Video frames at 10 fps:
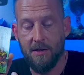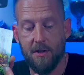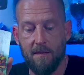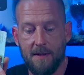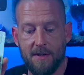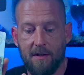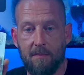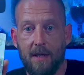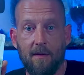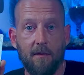So this could
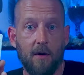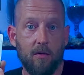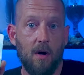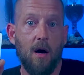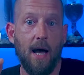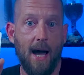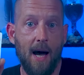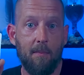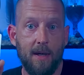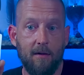be that they're not
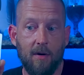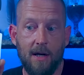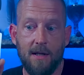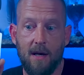happy right